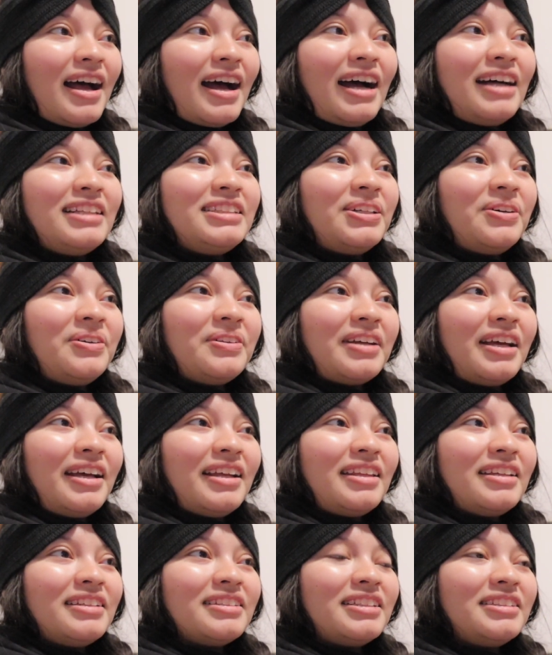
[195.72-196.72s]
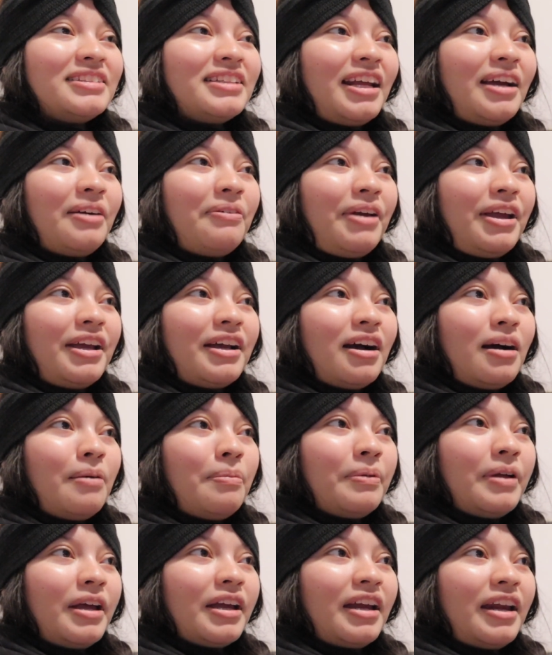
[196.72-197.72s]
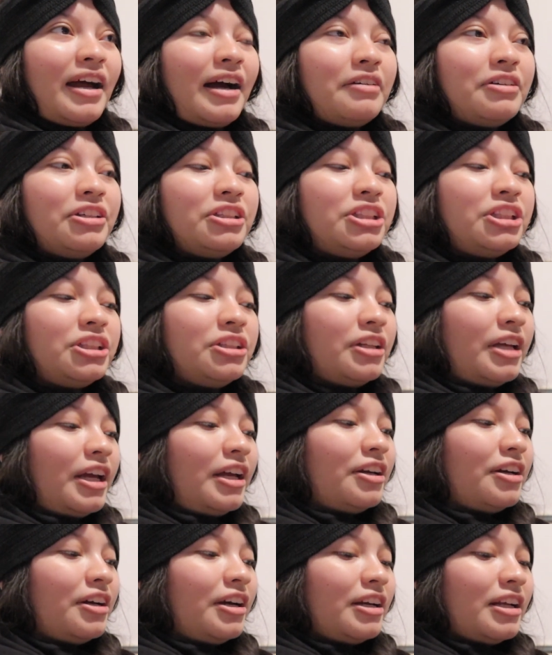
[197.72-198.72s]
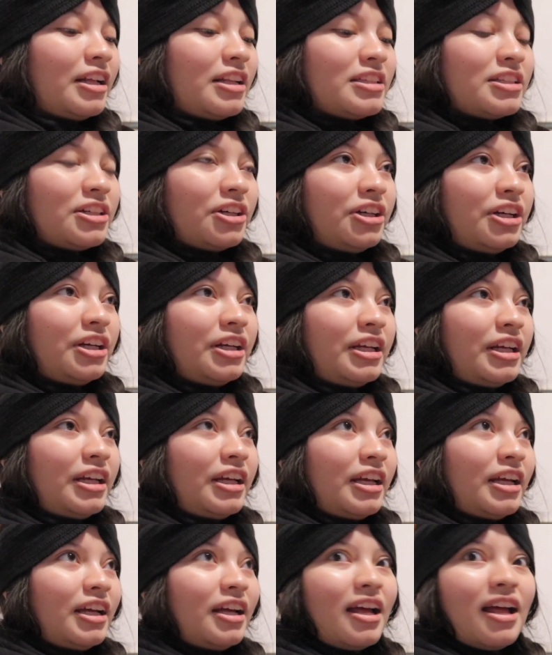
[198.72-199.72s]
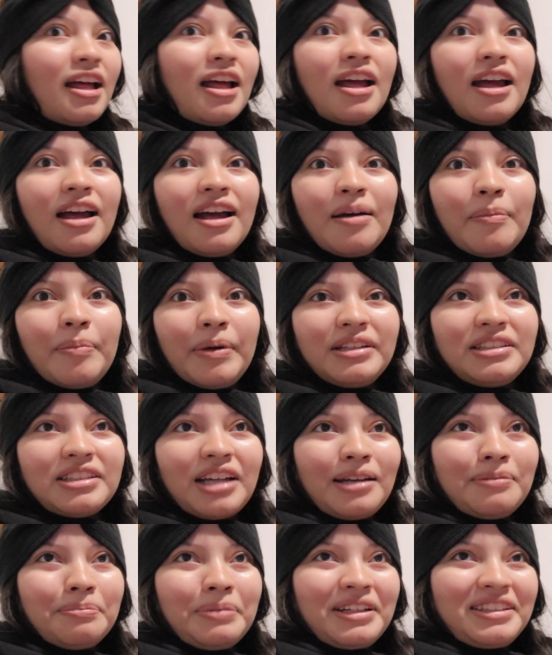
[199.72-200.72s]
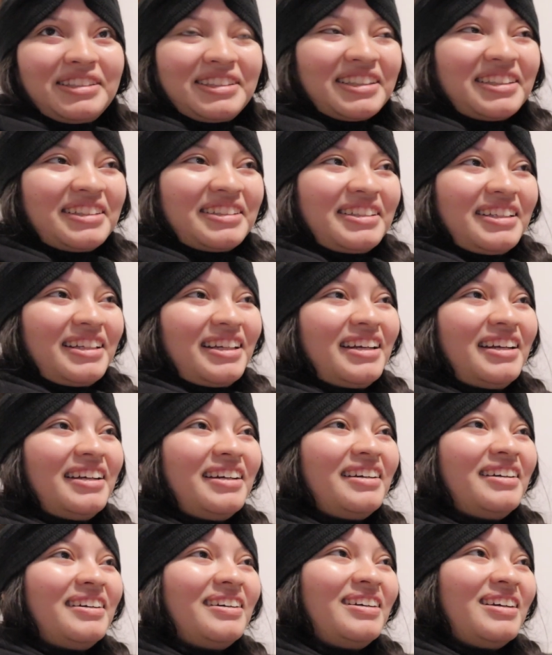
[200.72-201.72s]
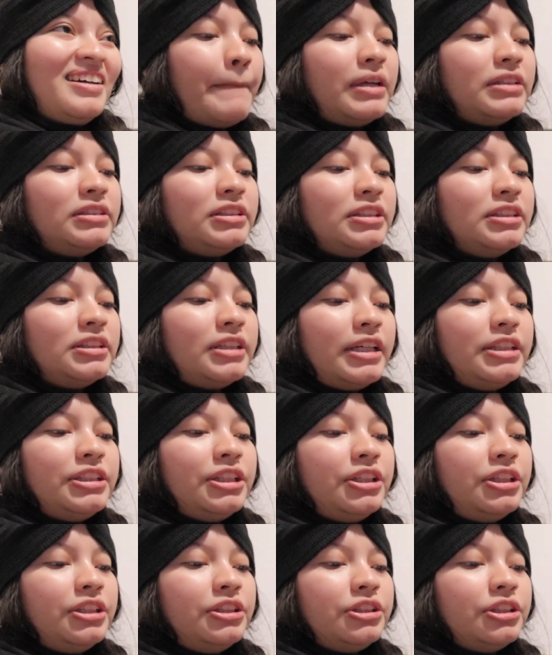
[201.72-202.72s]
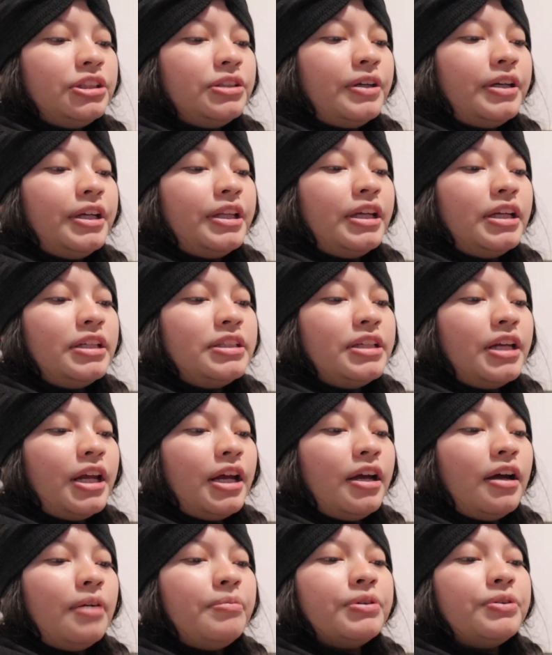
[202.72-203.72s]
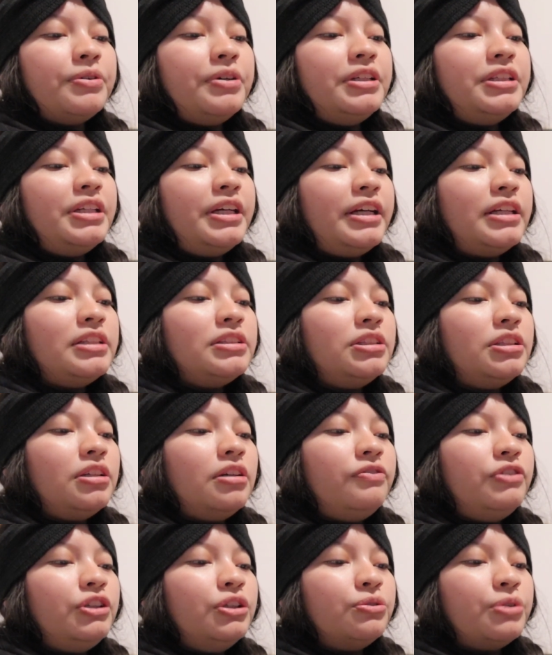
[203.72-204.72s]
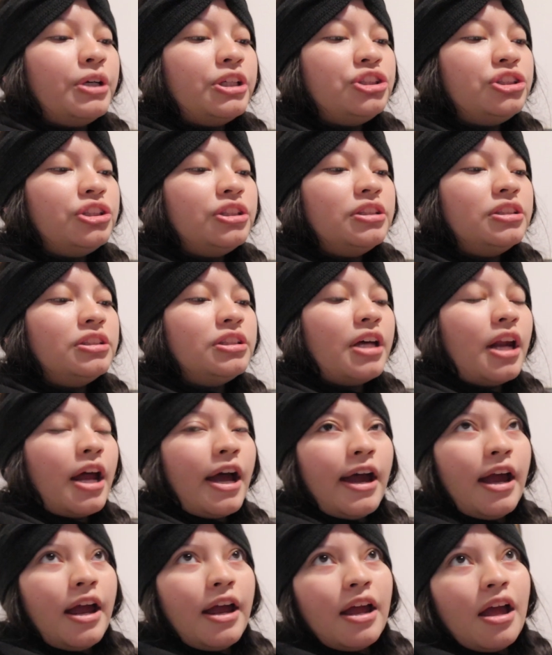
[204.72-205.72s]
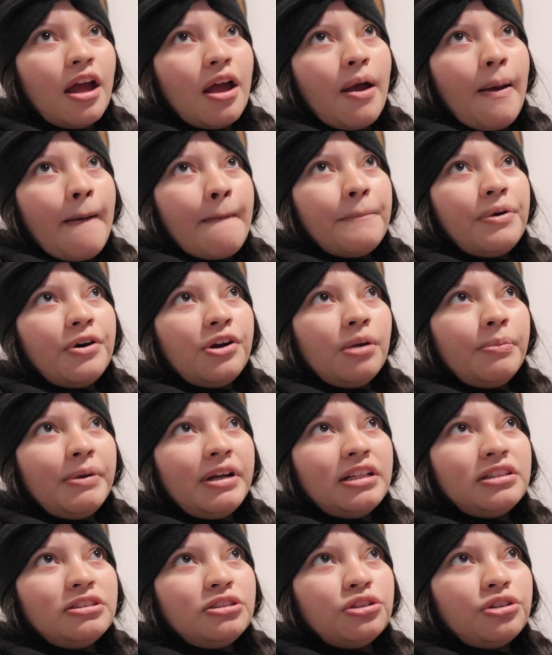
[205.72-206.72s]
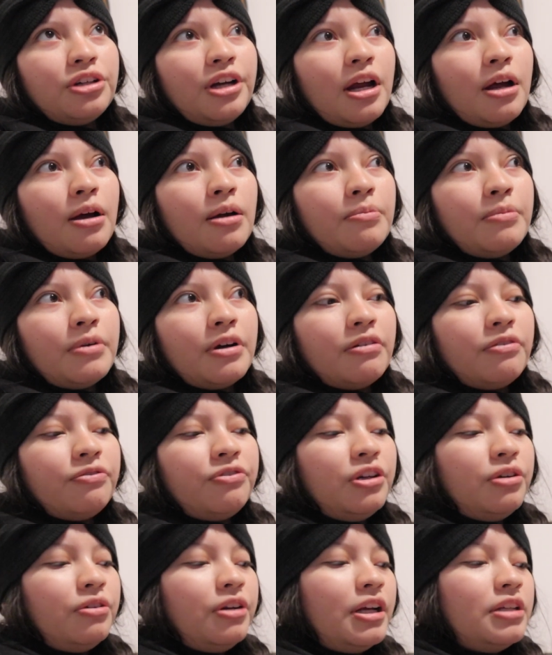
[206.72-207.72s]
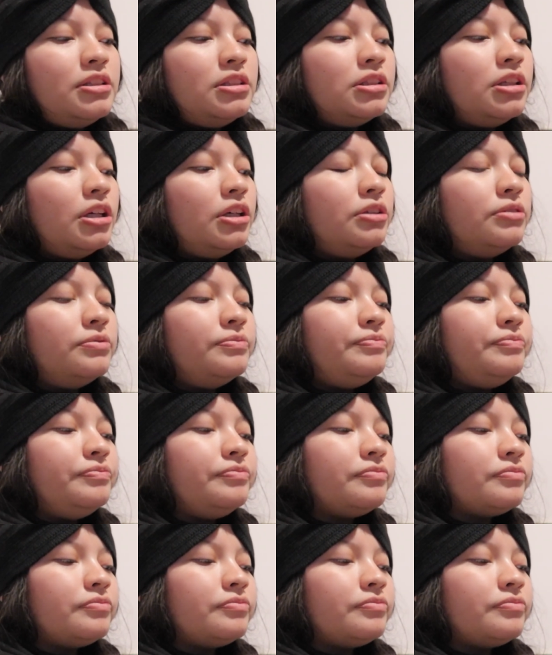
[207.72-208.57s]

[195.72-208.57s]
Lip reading: I don't like this, because then I wake up like an hour or two later and it's already bedtime, basically. But since I didn't do anything today, I'm going to answer a few questions that I put on my Instagram a few days ago,